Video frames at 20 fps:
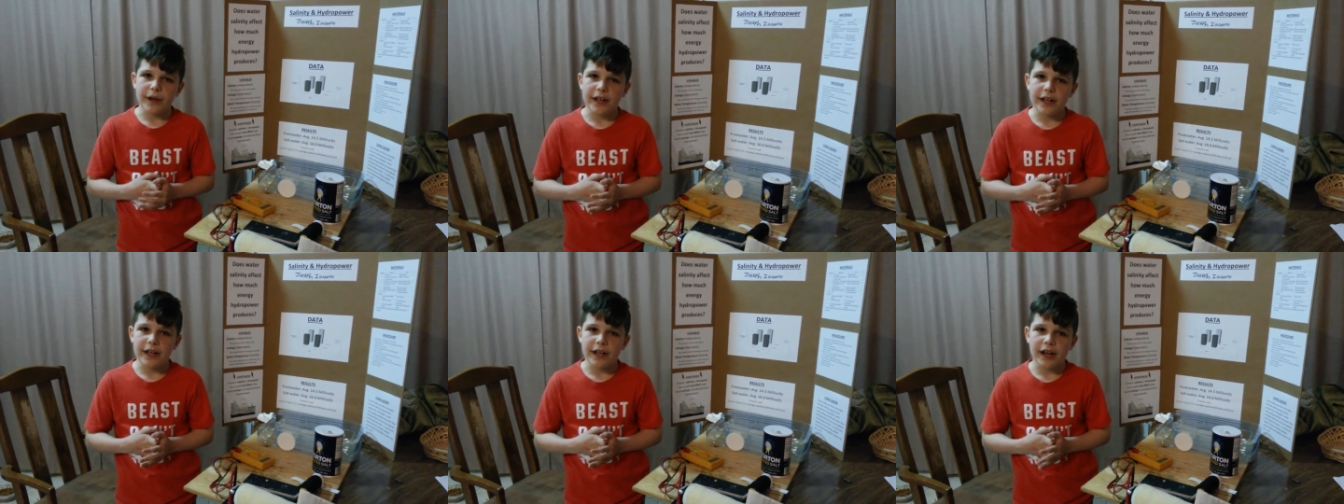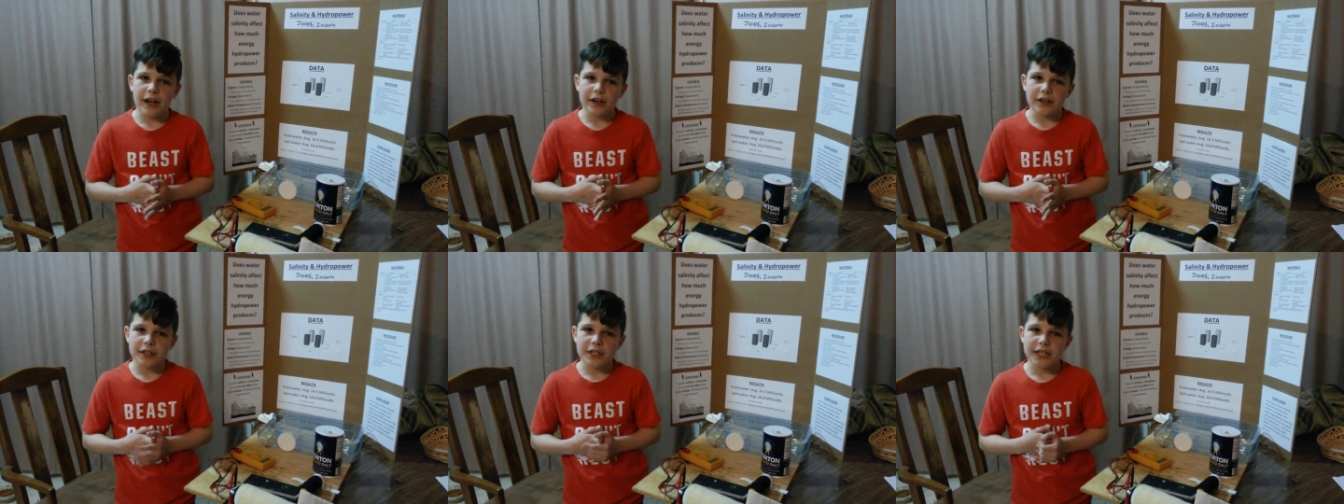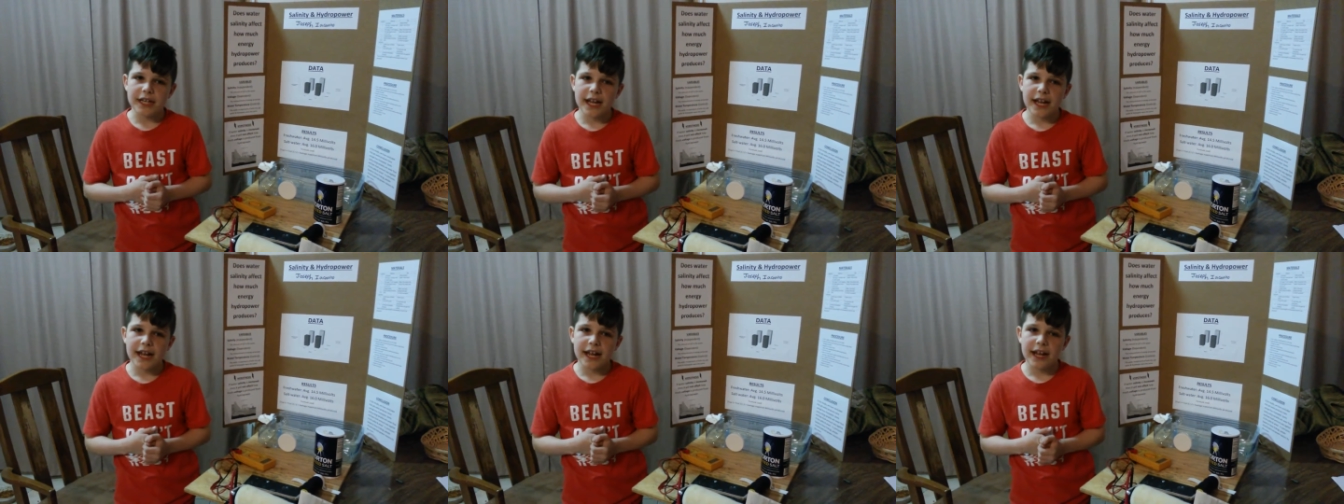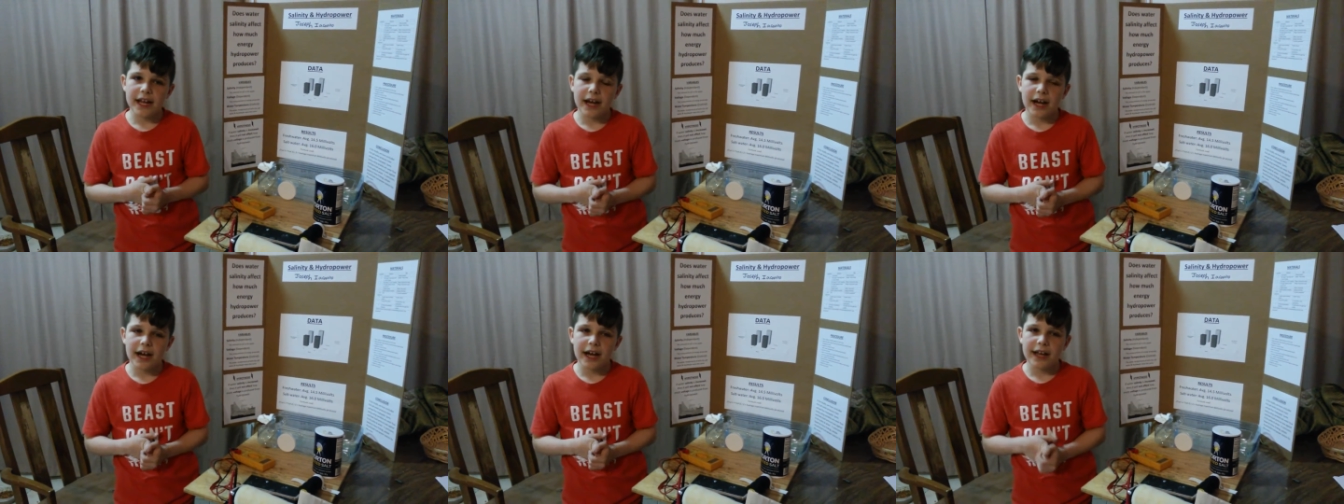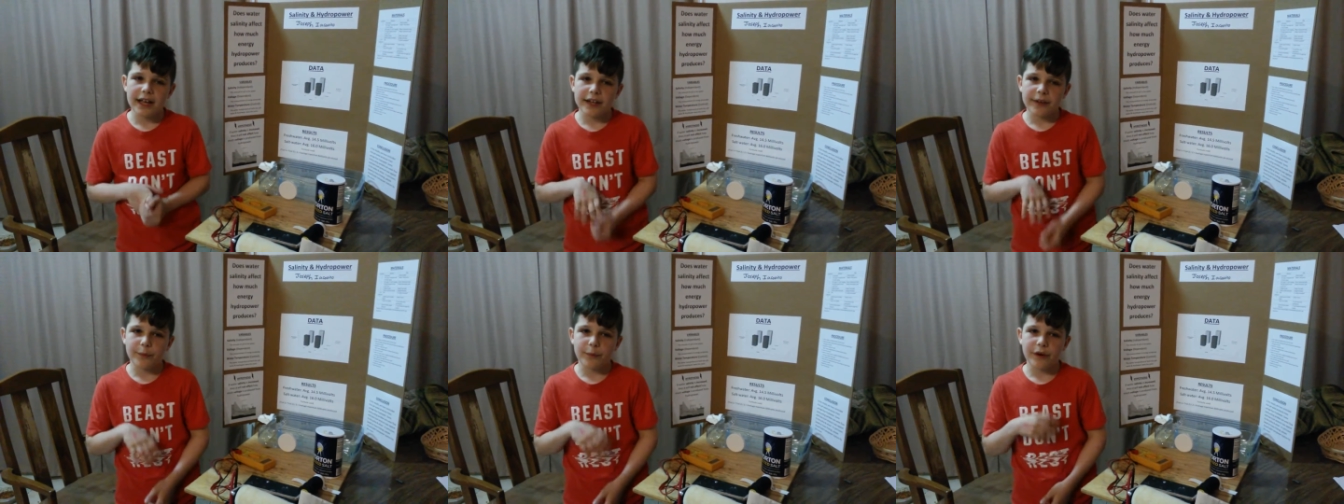and today
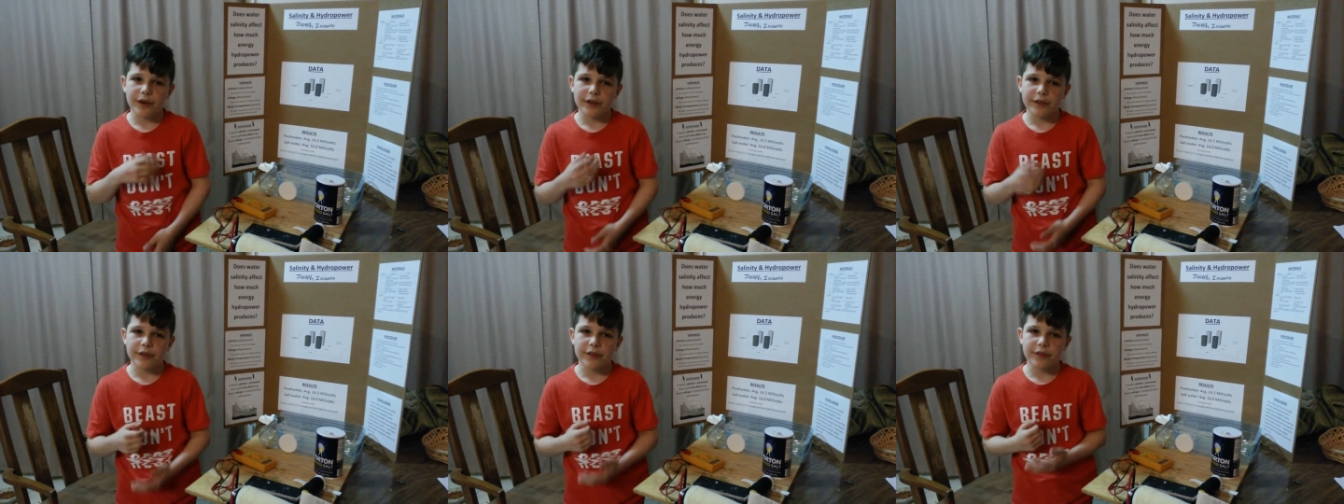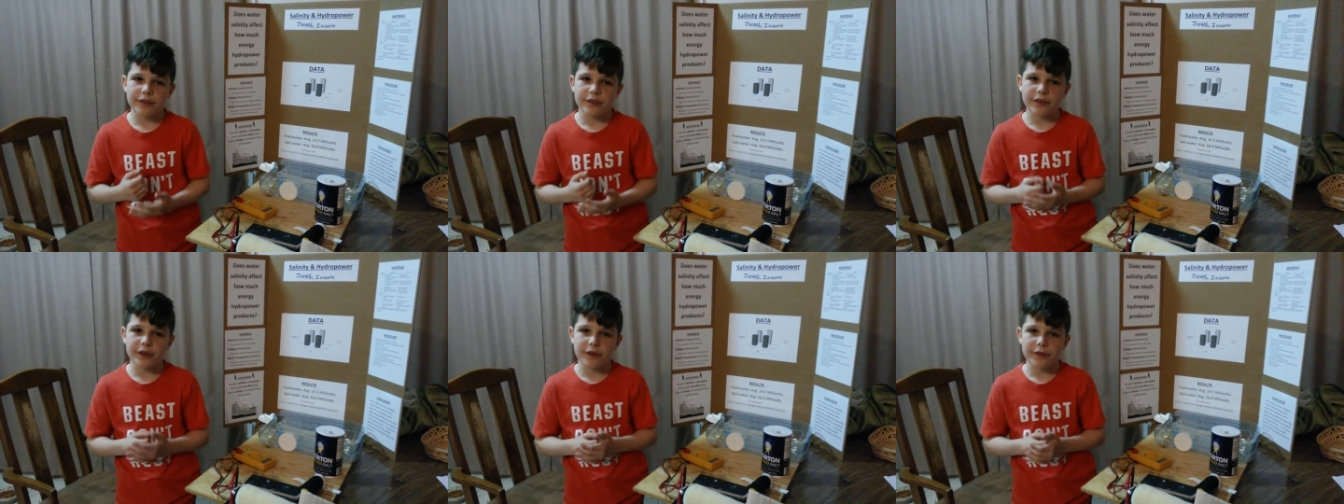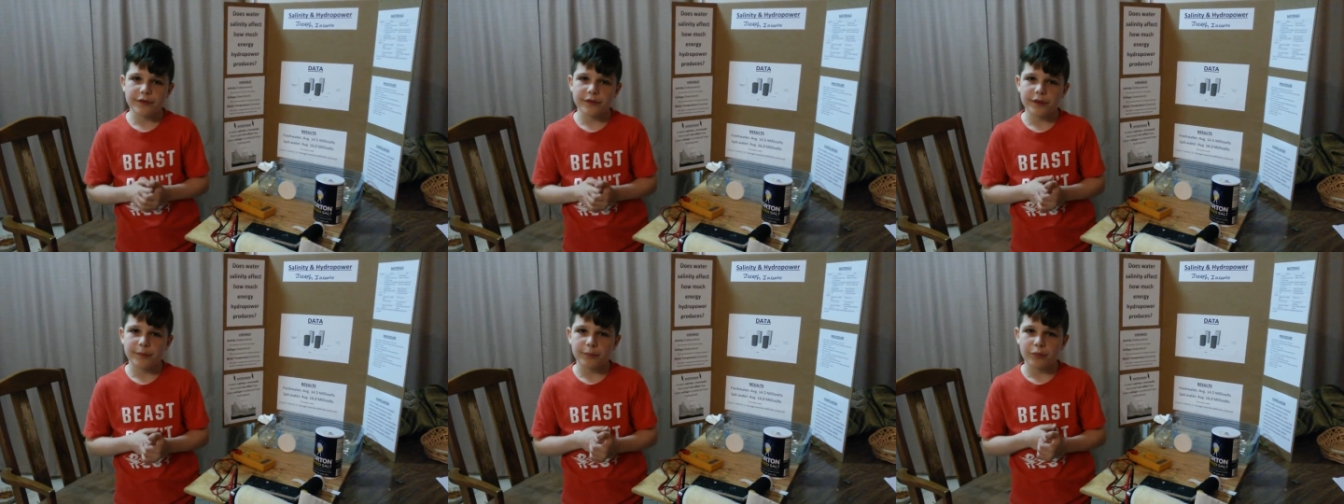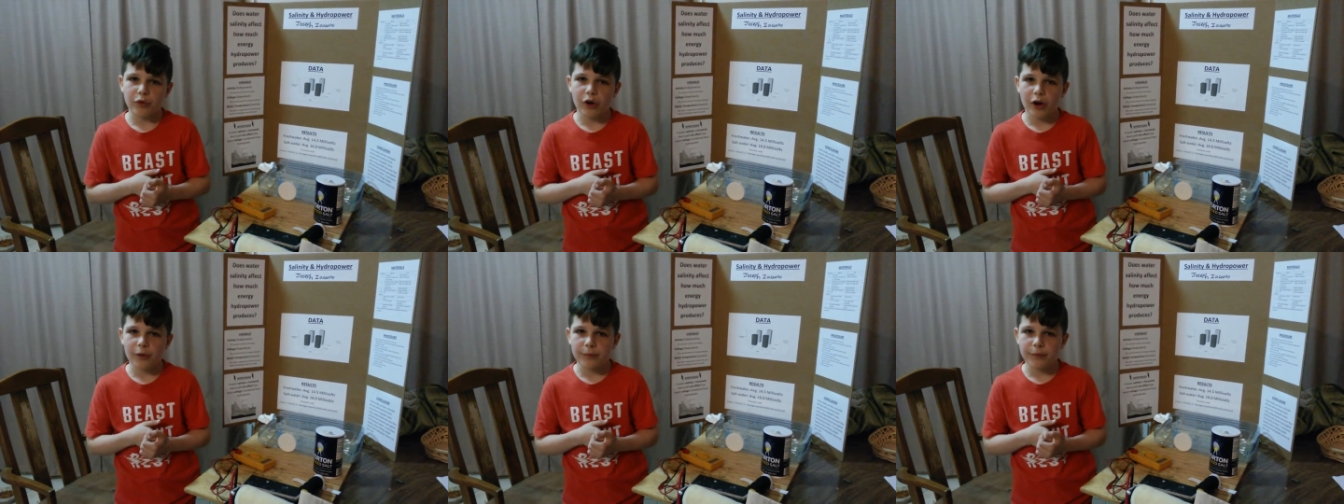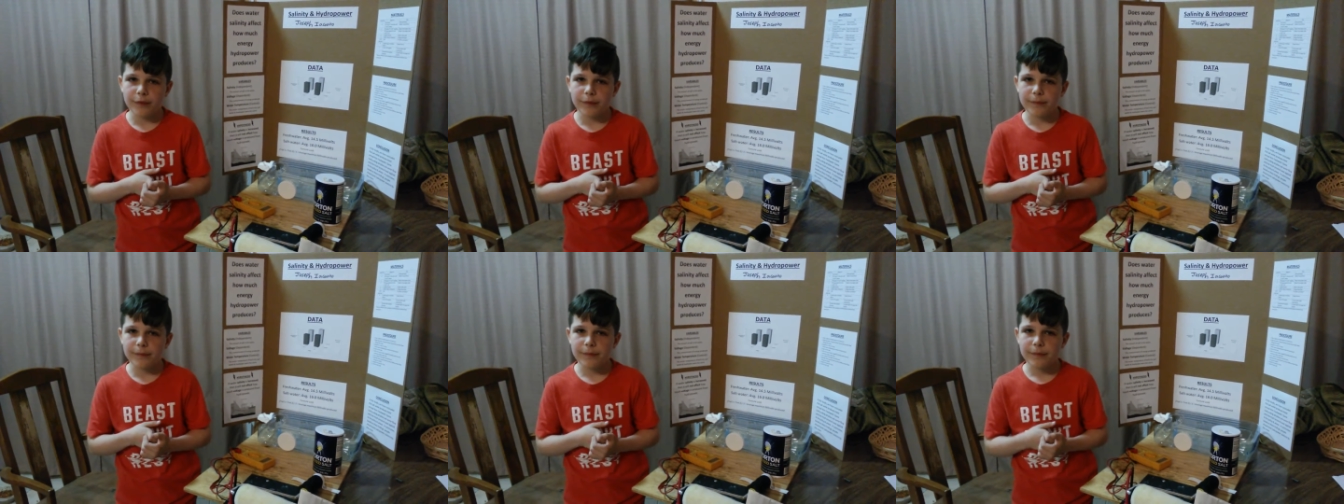I want to discuss a
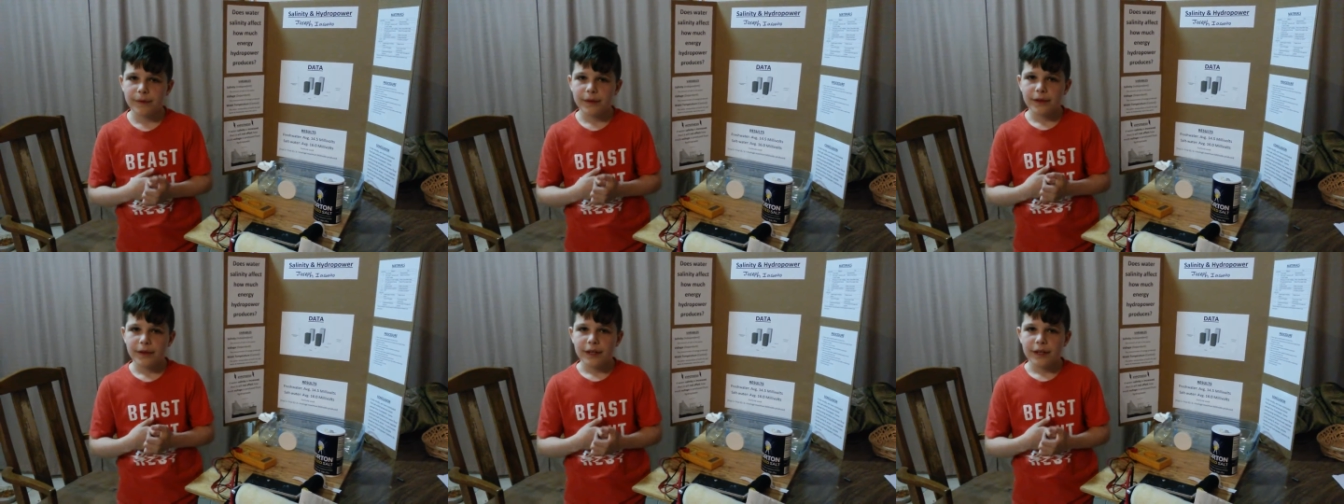problem